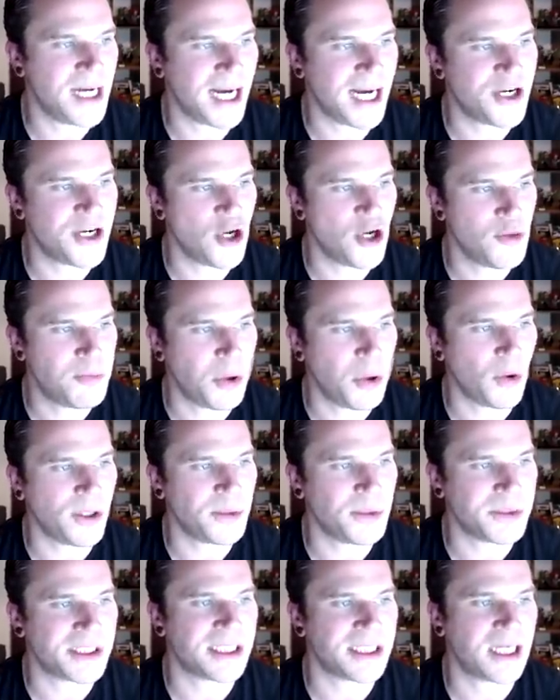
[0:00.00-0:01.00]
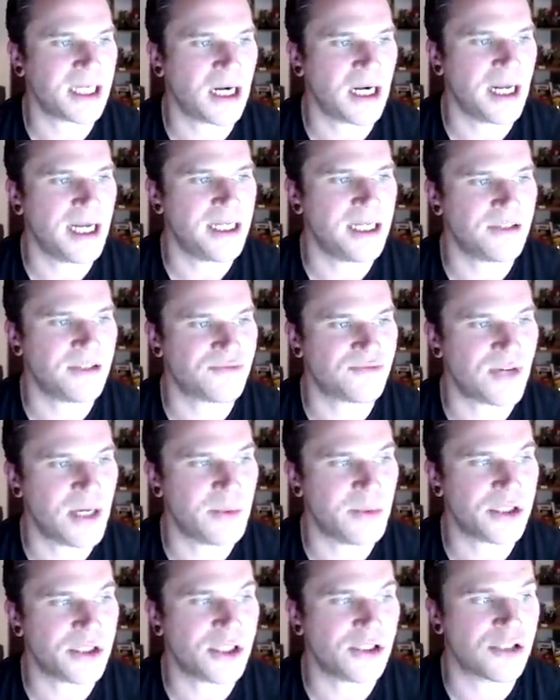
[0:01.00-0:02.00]
At no point was it declared that Ray
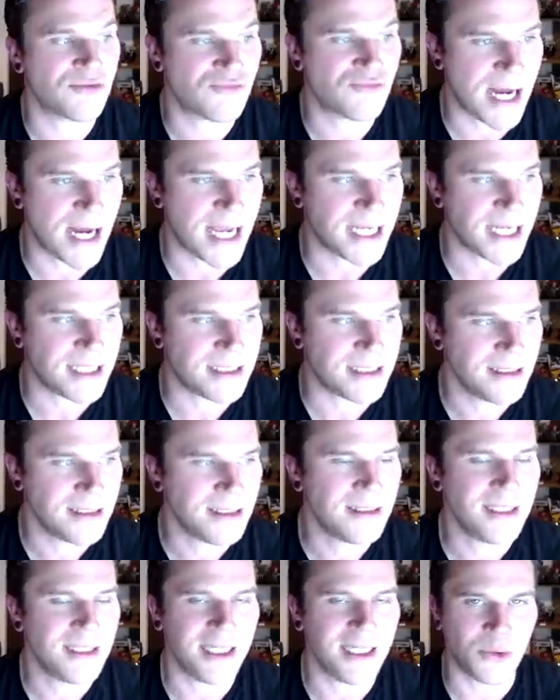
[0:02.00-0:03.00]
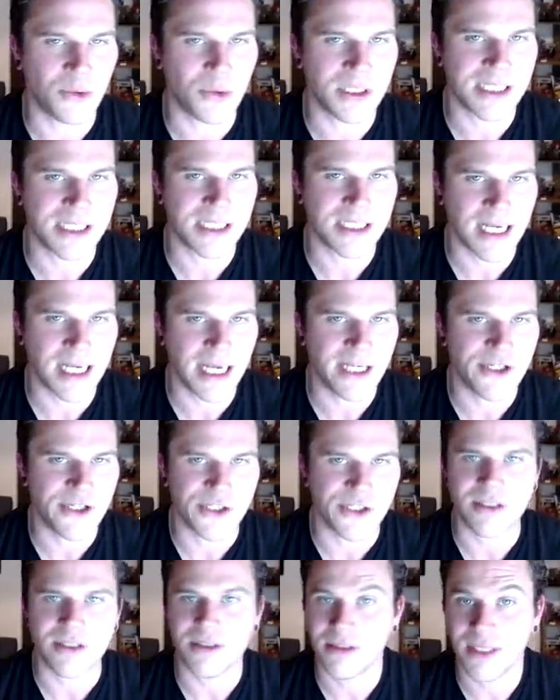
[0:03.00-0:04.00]
was correct in all his
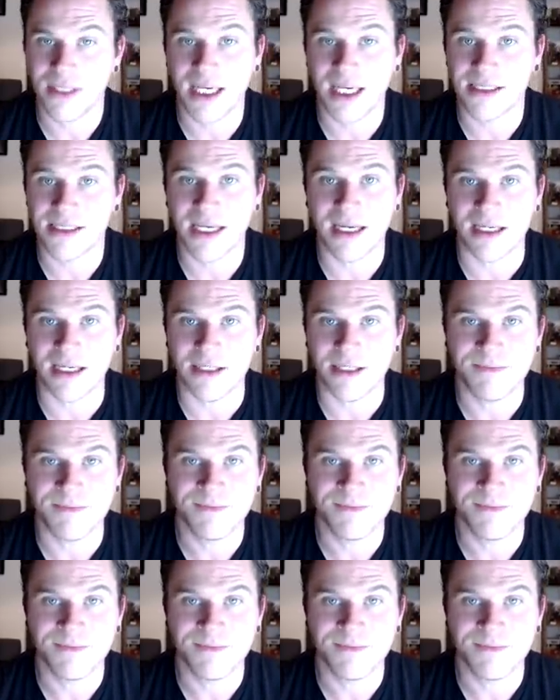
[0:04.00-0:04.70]
allegations. Yeah, exactly.